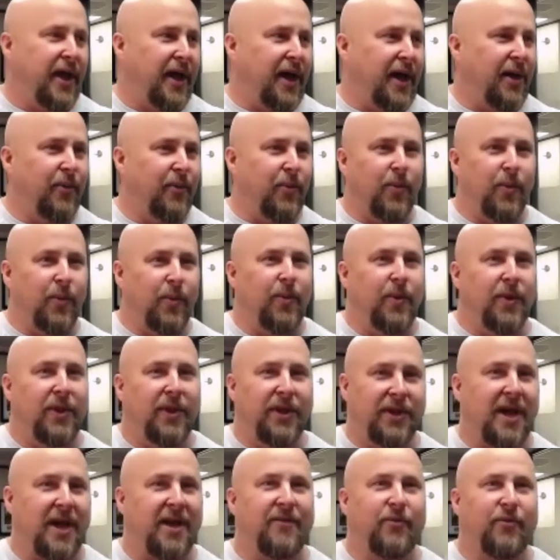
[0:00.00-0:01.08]
we really
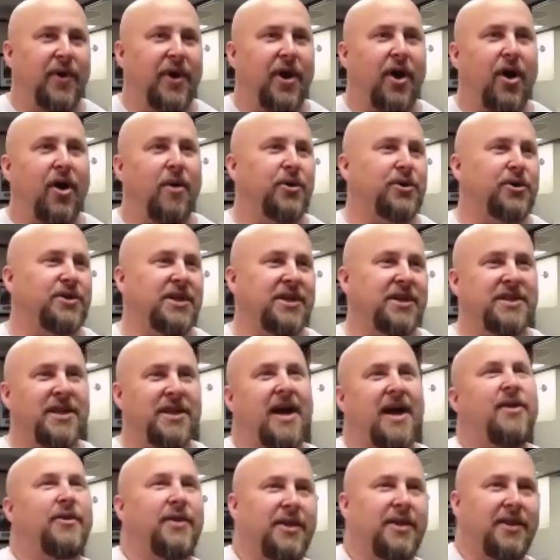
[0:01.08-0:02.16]
kind of went almost
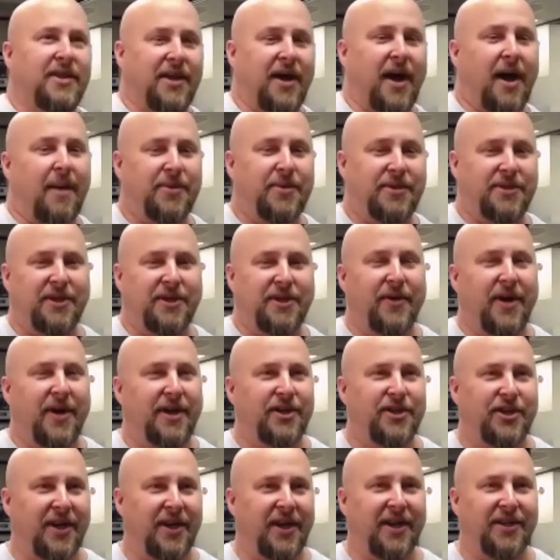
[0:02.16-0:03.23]
entirely the opposite
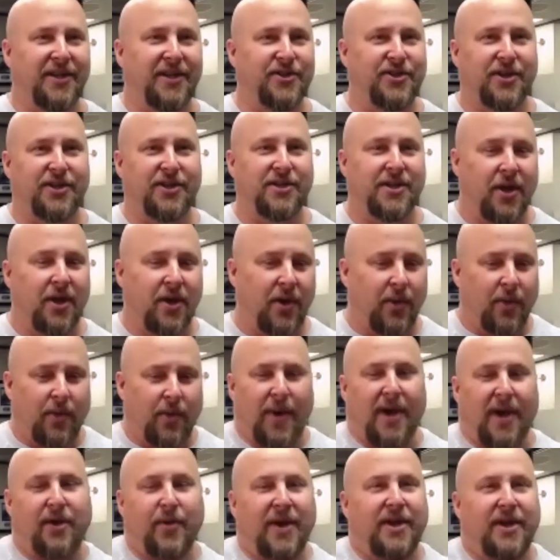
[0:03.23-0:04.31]
direction. And it's just, why
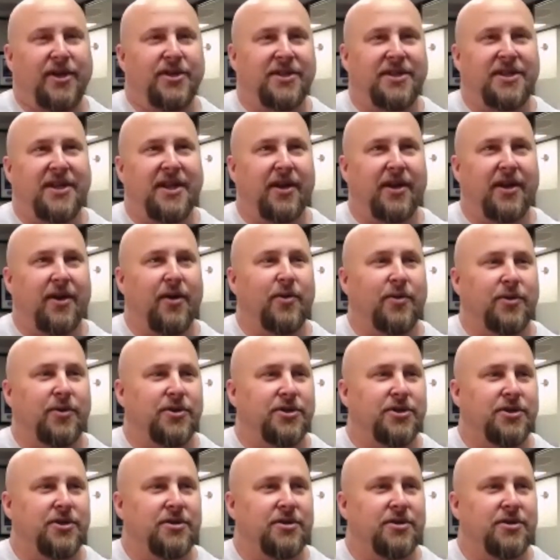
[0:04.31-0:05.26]
do agents need a coach?